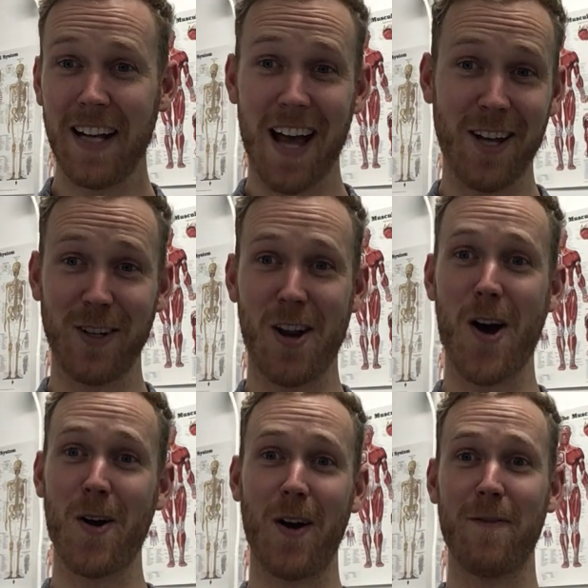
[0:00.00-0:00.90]
now you
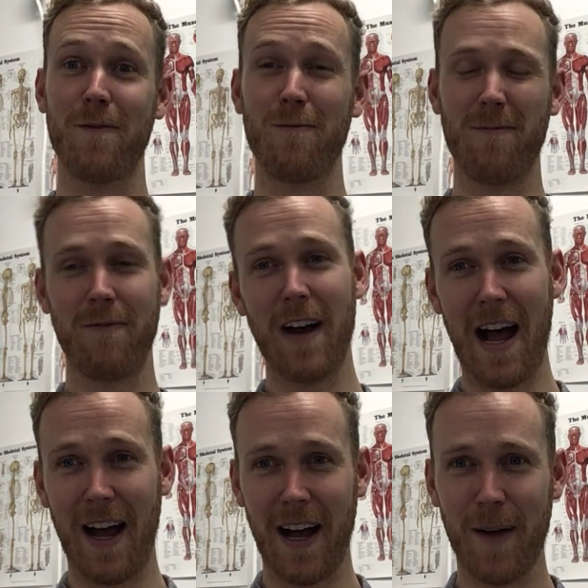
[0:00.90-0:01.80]
know
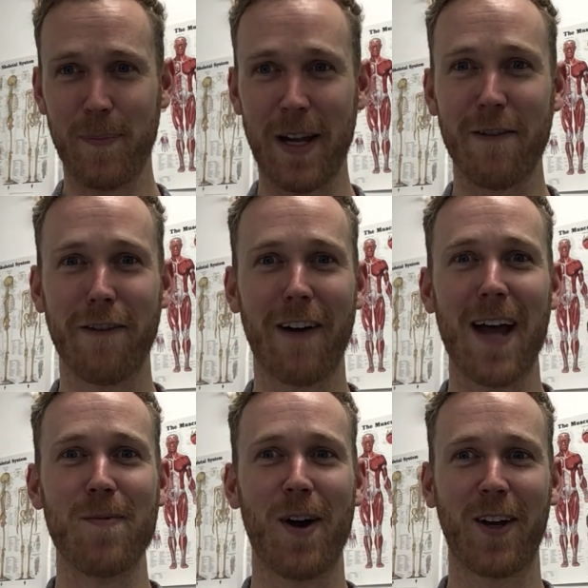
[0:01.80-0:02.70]
a bit of a
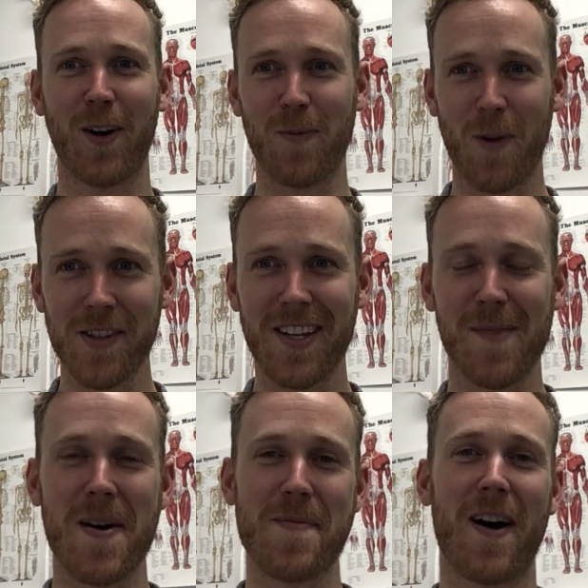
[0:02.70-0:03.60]
framework on what's
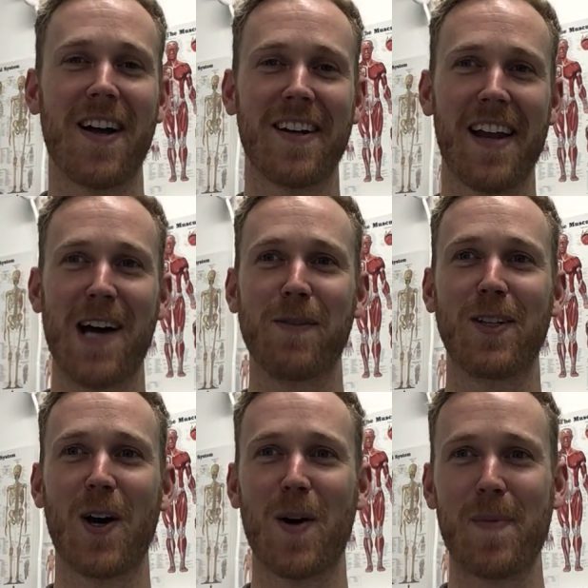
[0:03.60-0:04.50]
in my mind and how
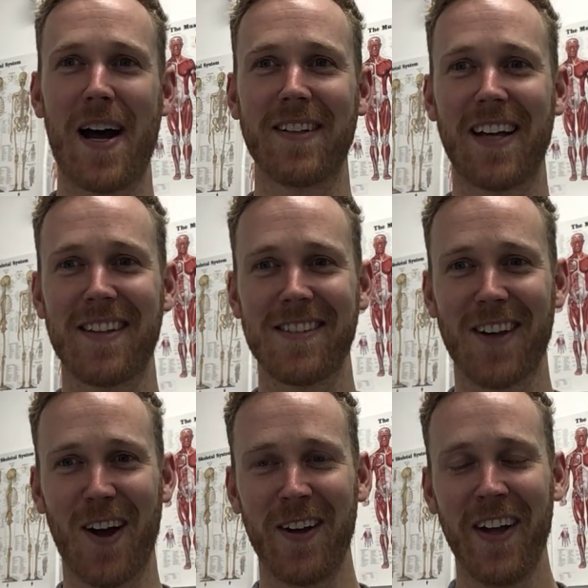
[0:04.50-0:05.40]
we'd go about that.
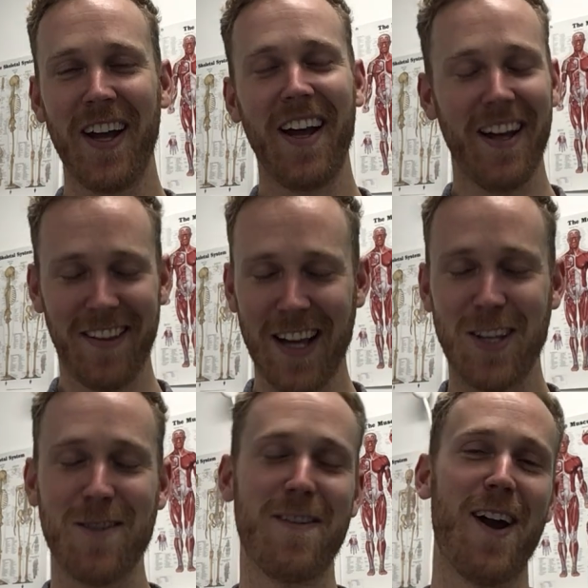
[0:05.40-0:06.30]
So
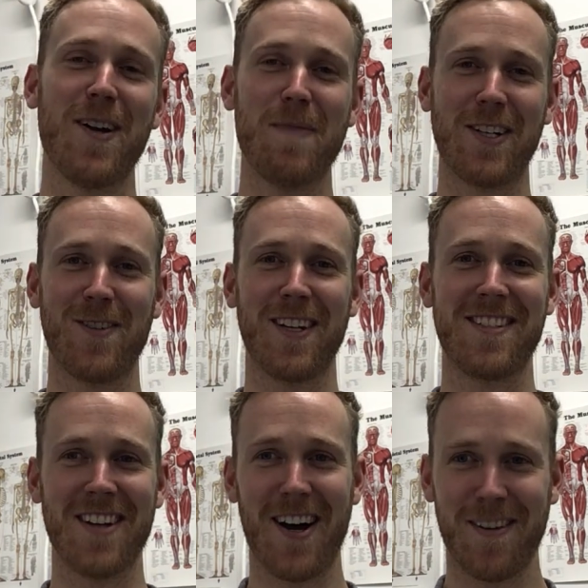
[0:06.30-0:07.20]
thank you very much for your
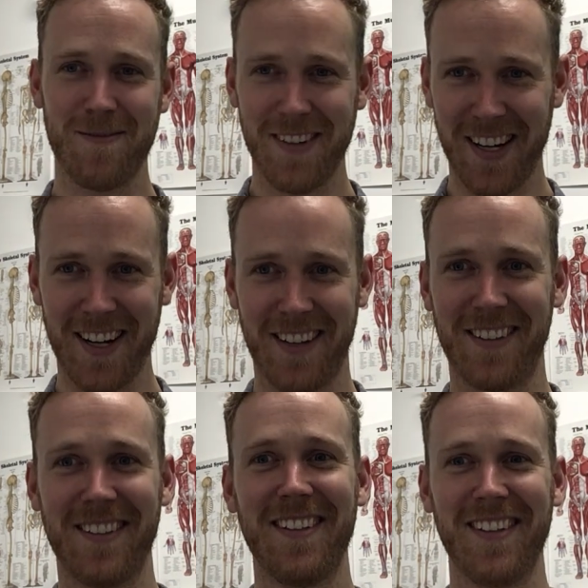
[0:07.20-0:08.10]
time, and
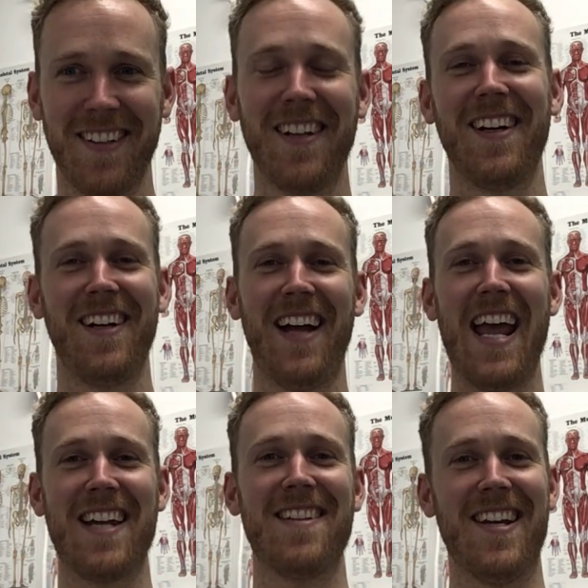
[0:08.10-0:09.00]
I'll
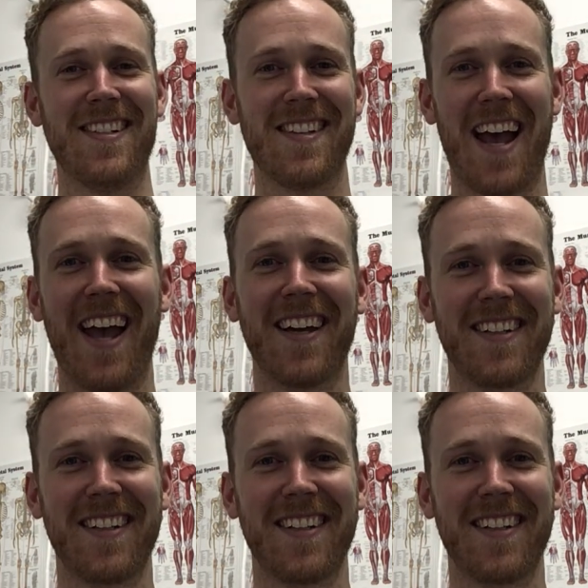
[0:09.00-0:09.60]
end things there.